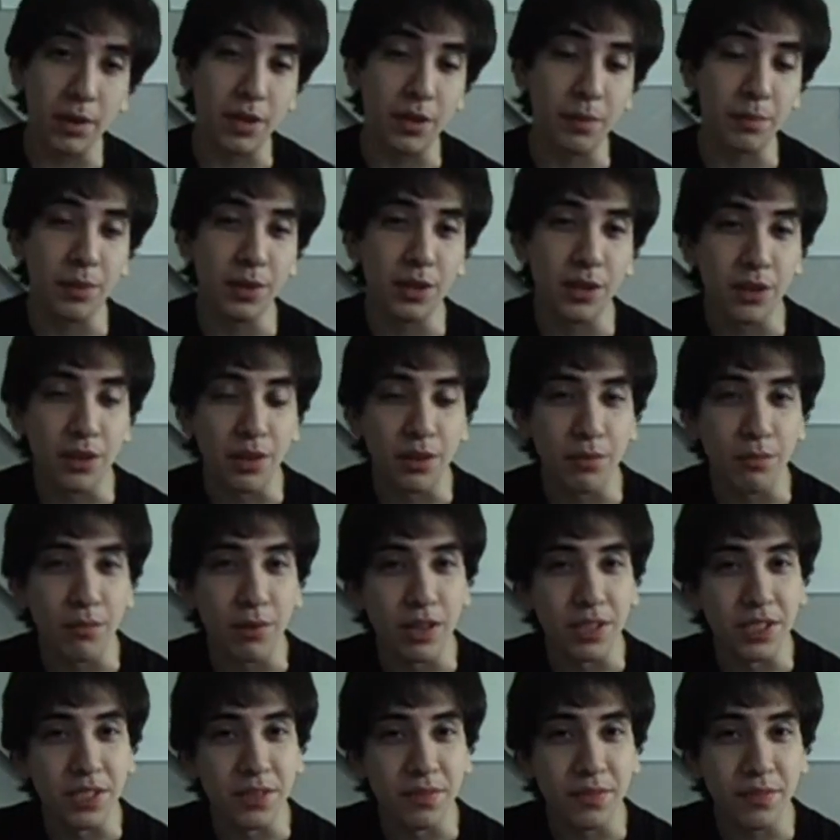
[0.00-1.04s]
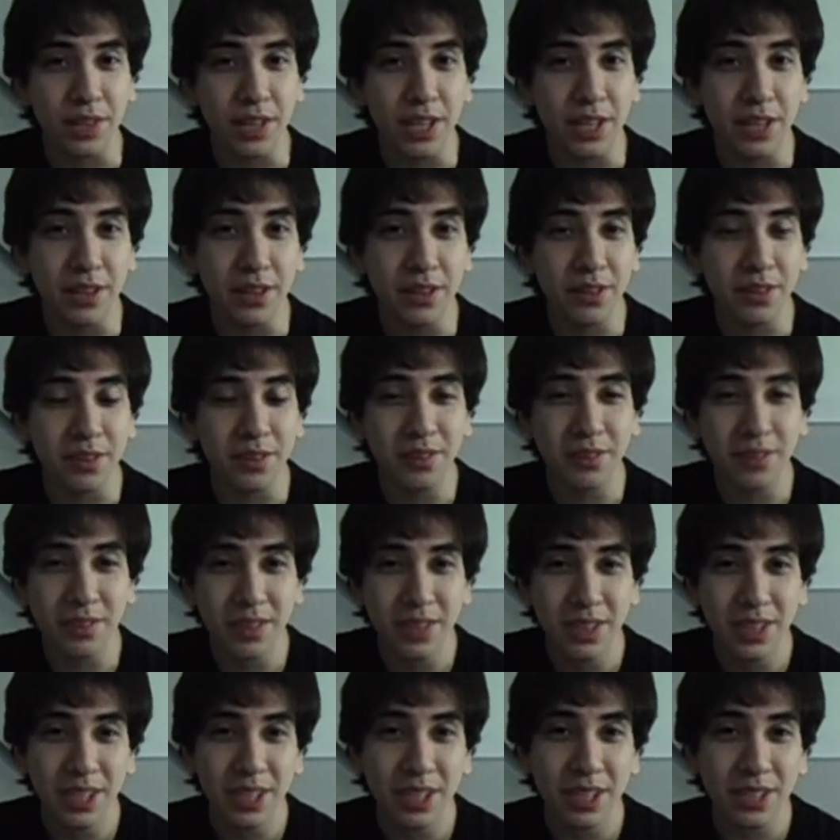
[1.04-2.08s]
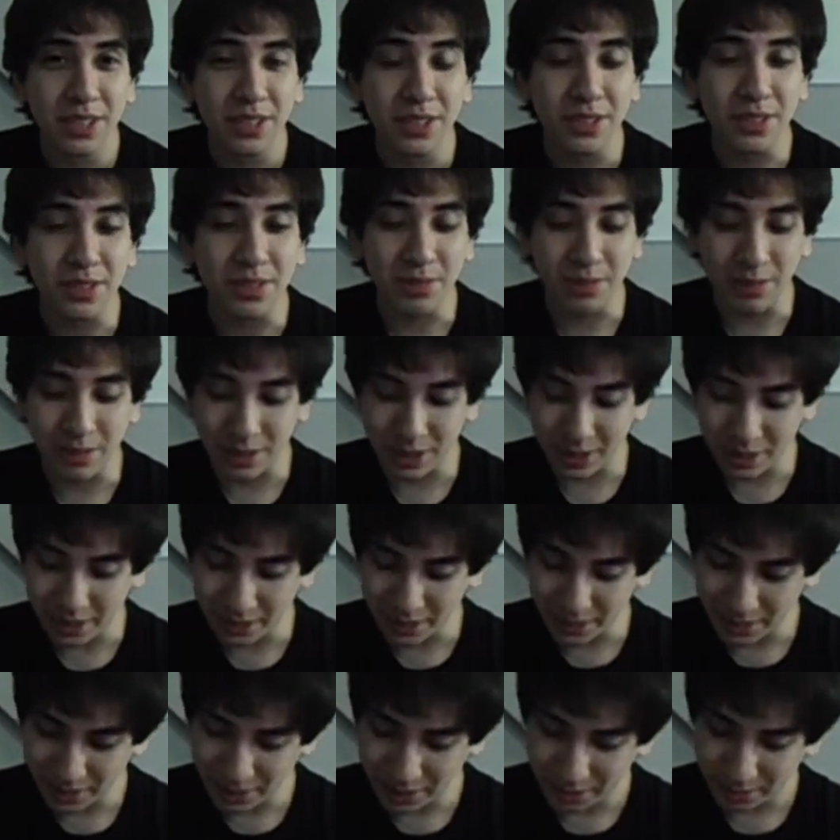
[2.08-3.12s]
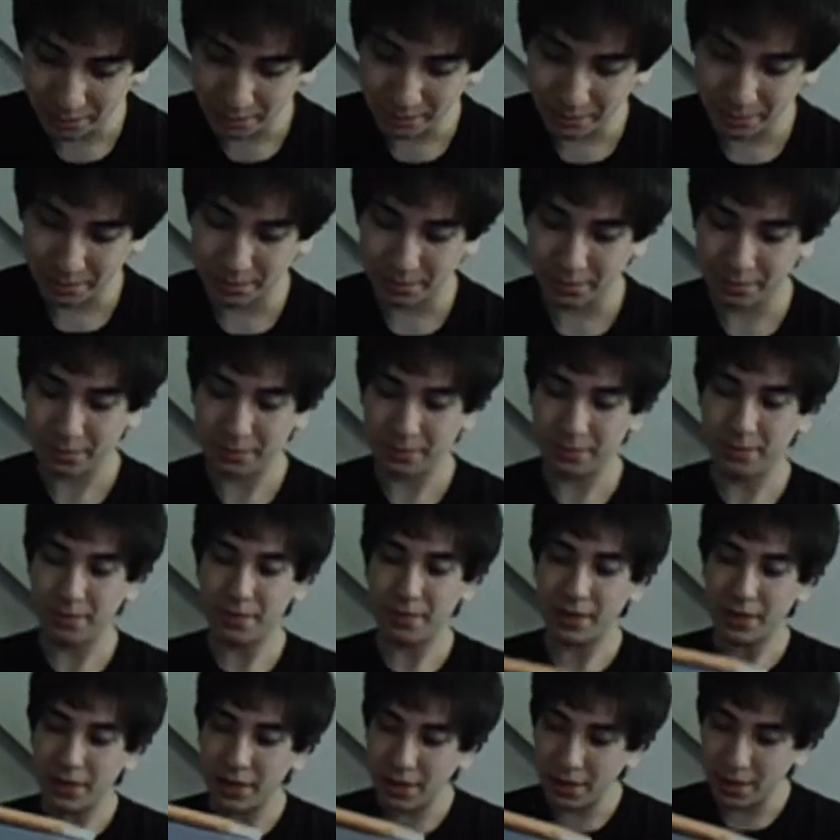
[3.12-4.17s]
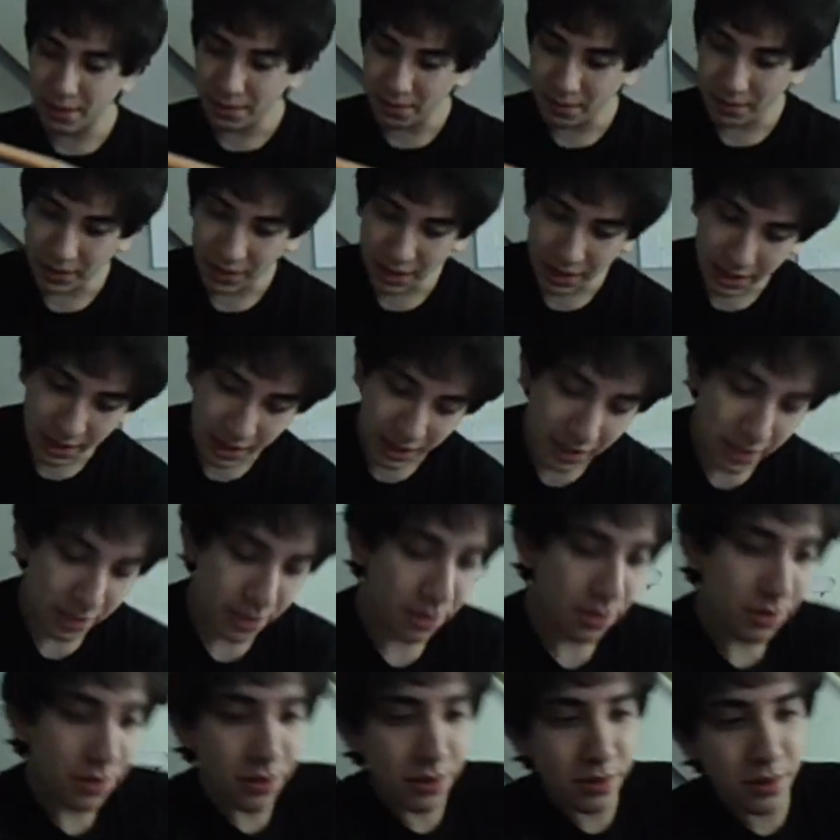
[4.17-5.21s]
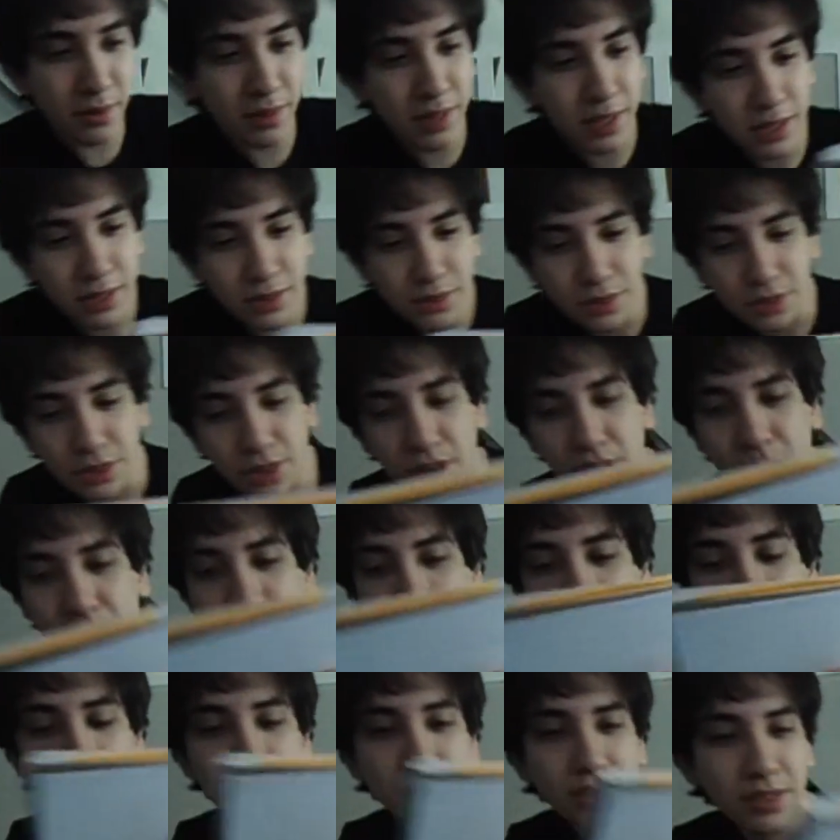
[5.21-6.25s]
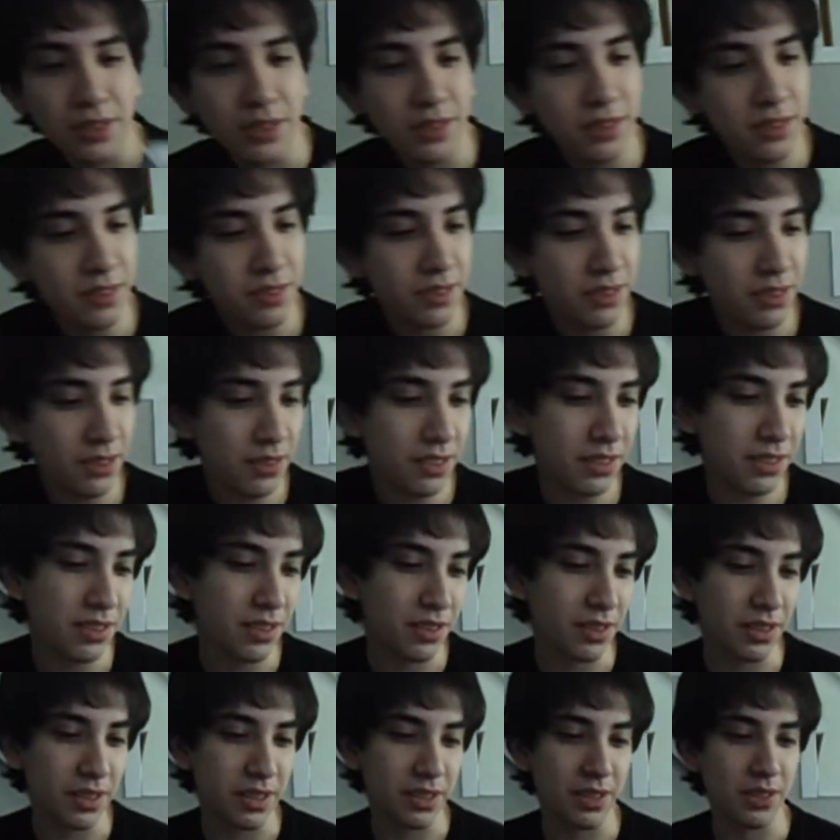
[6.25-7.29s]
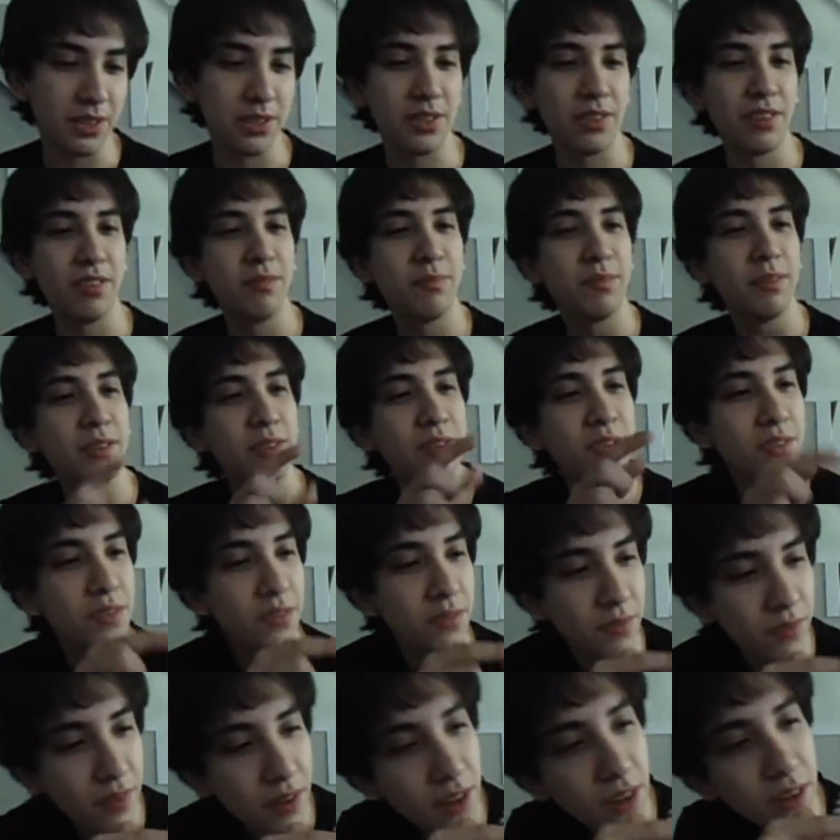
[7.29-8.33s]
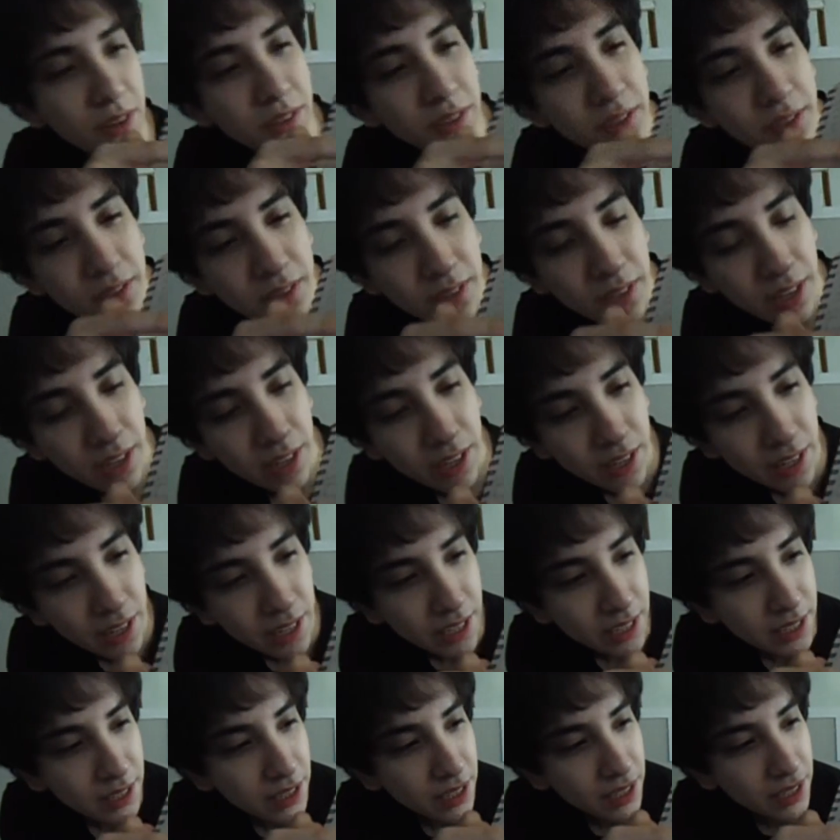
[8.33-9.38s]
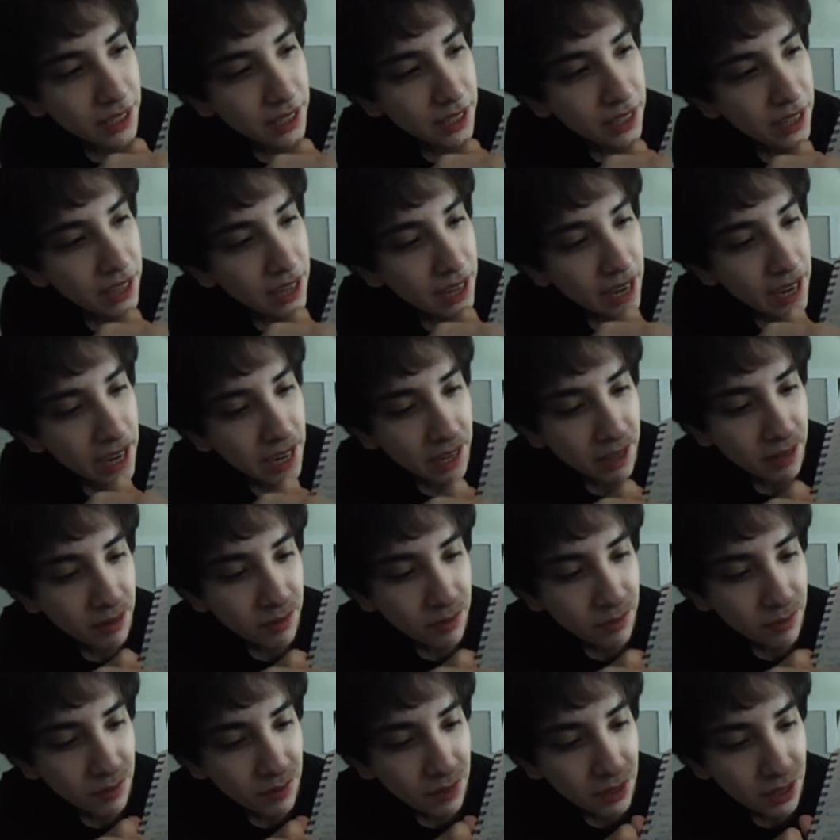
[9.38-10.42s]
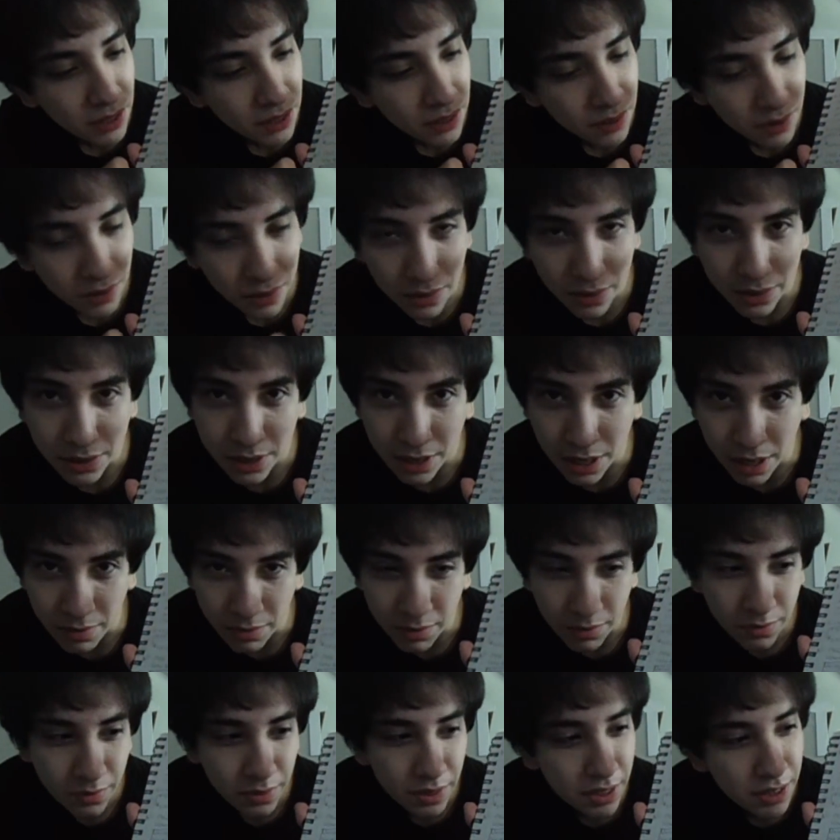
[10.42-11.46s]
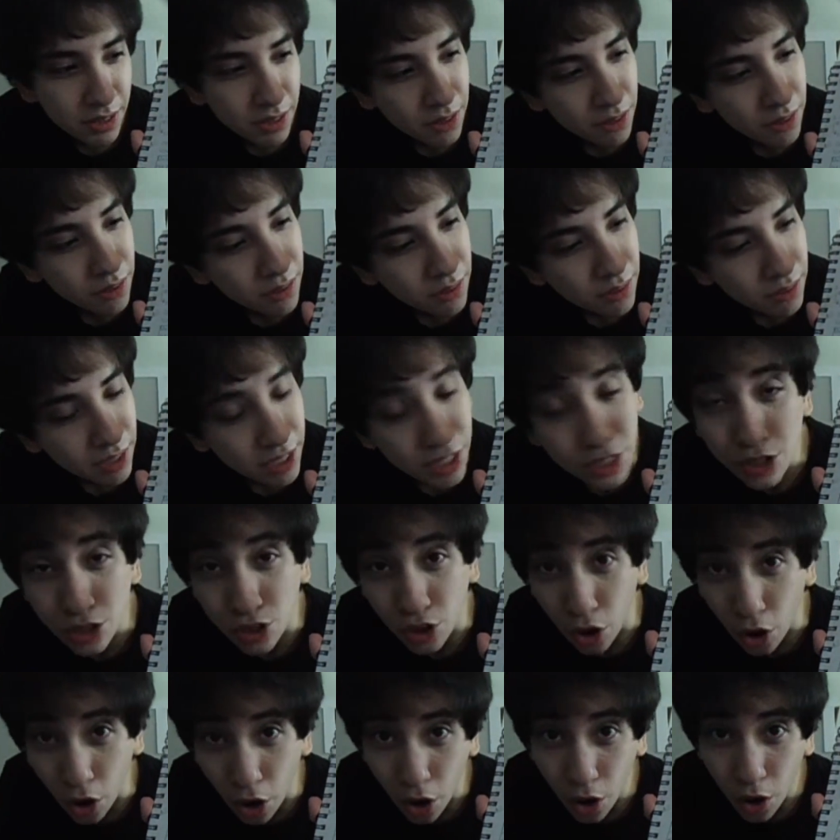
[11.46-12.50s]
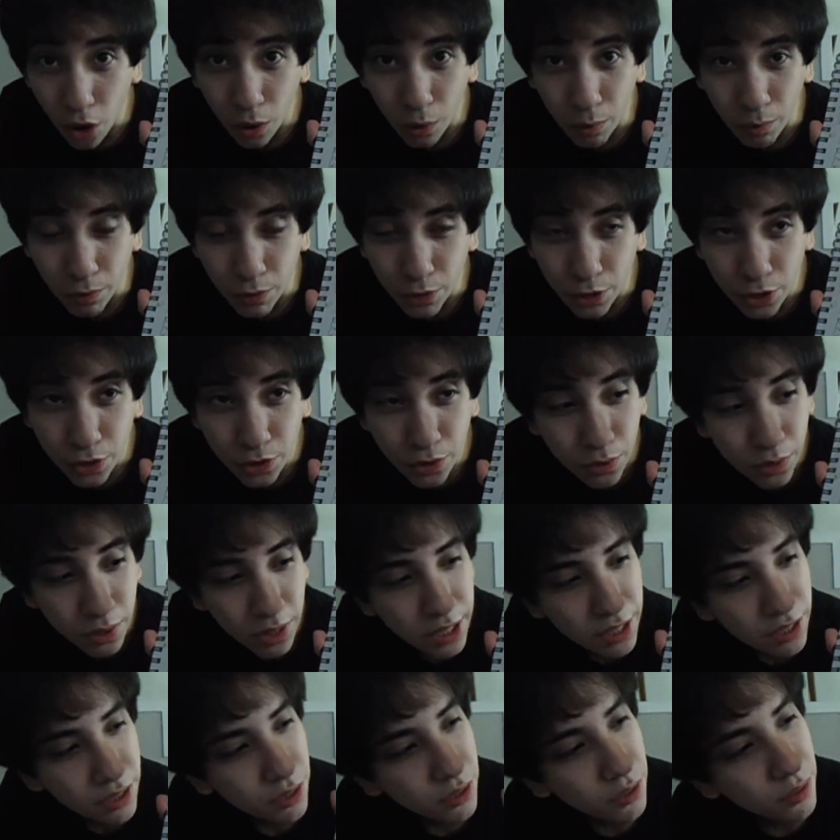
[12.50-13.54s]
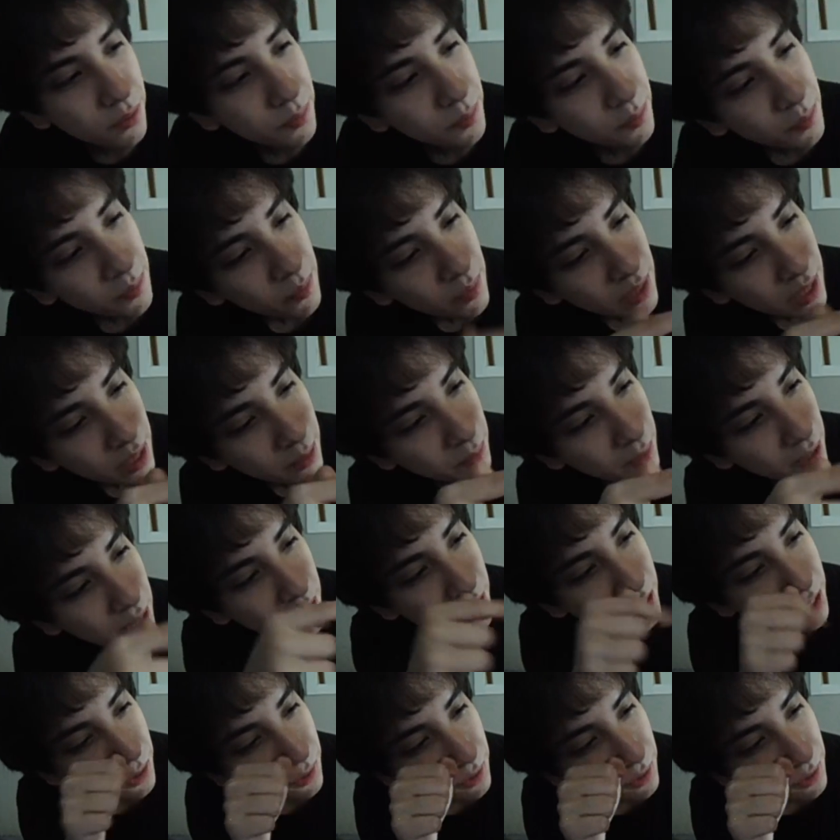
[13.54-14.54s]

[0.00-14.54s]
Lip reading: computer and watching video tutorials. And then I drew little drawings. So you don't have to look at the stuff. But this is Foss. He's like 8 feet or 7 feet tall. He's tall, dude. He's tall. But I actually